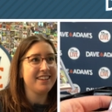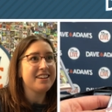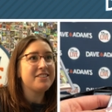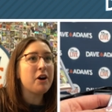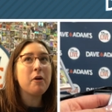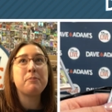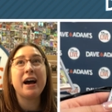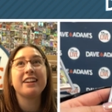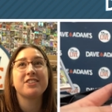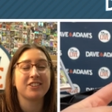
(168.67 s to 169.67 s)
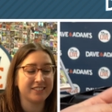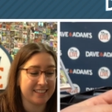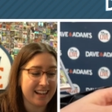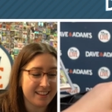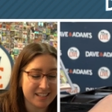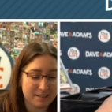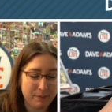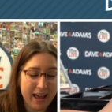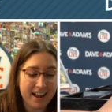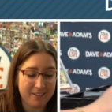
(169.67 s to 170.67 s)
No Benadryl today. This is
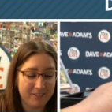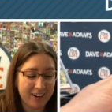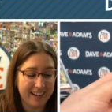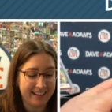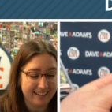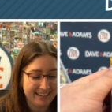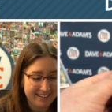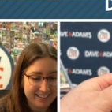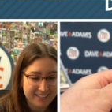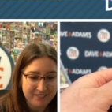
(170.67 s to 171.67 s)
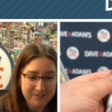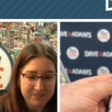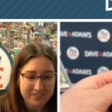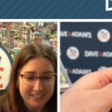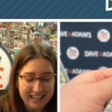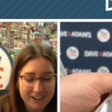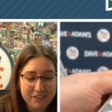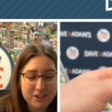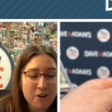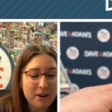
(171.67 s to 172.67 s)
pack 1. I don't
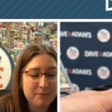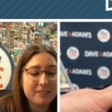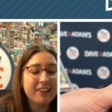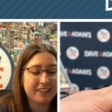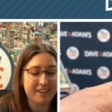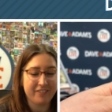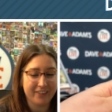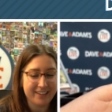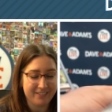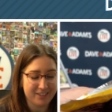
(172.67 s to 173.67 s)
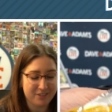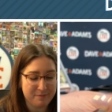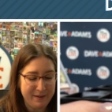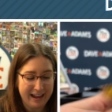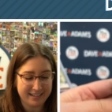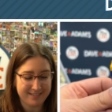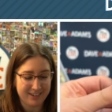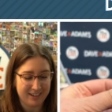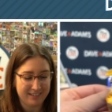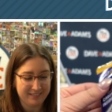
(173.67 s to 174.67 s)
even know what I'm looking for in here. We're doing basketball.